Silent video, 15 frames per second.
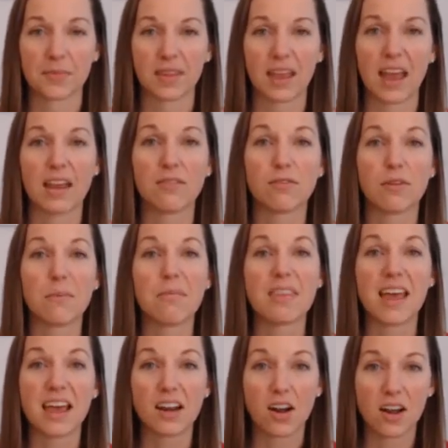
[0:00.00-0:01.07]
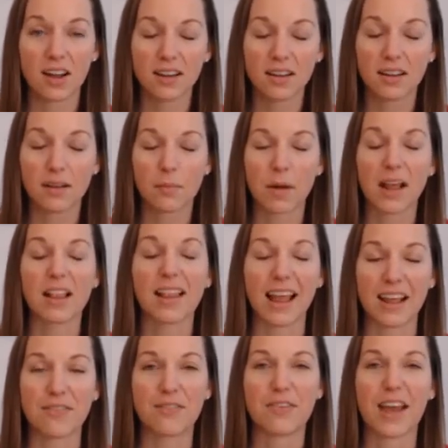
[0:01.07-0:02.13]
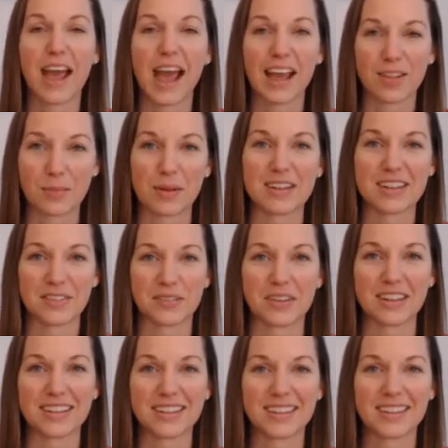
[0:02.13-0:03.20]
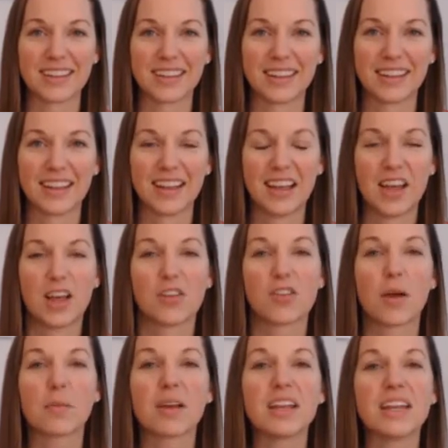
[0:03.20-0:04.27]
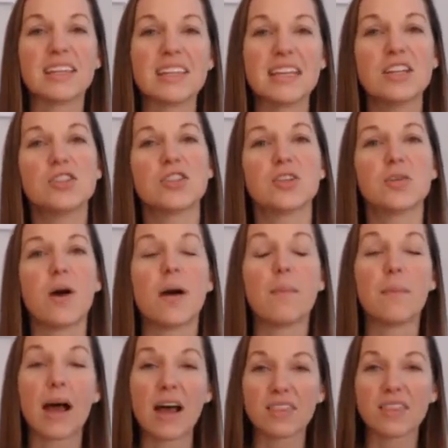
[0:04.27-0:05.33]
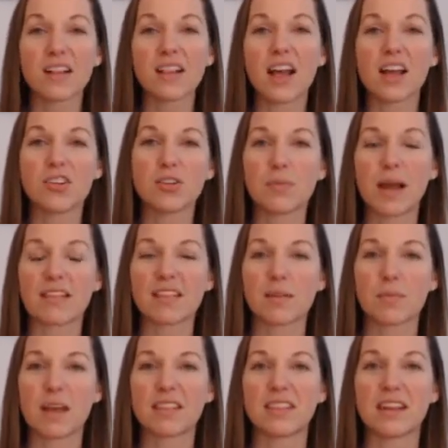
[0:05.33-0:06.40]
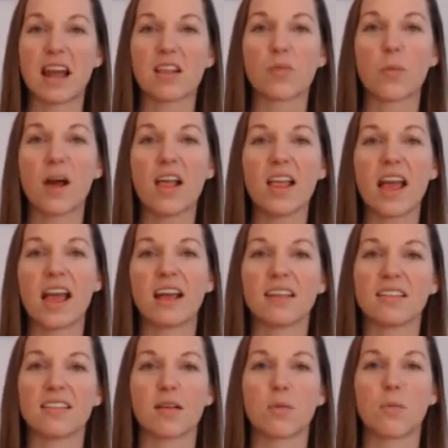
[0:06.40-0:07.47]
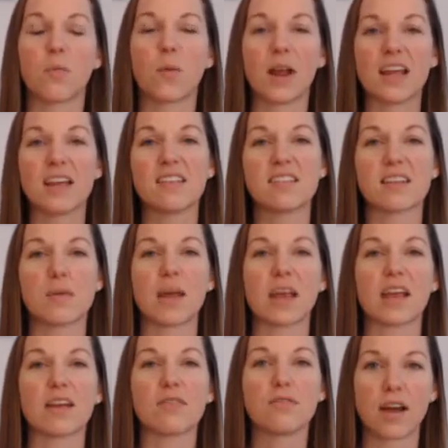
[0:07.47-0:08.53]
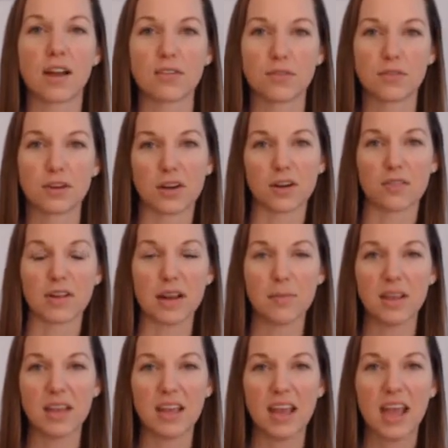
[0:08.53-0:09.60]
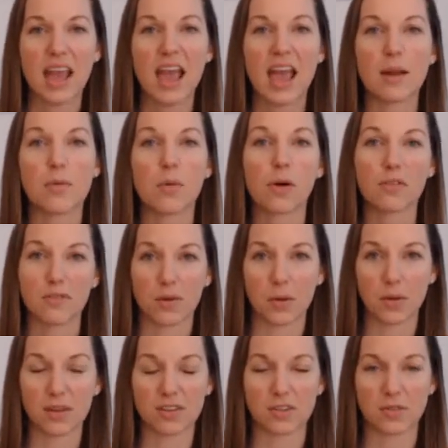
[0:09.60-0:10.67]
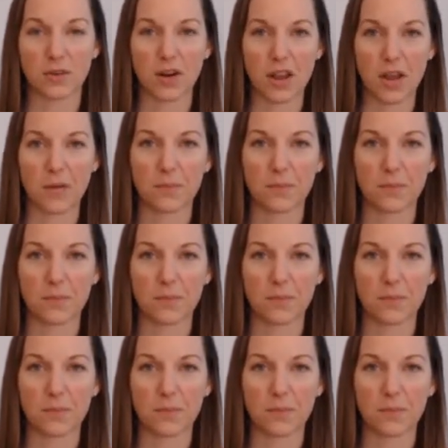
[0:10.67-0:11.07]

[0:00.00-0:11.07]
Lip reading: And from then on, my life has been different. So I'm going to teach you about the laundry basket method as well as some ways to make it fun for your family and more focused for you.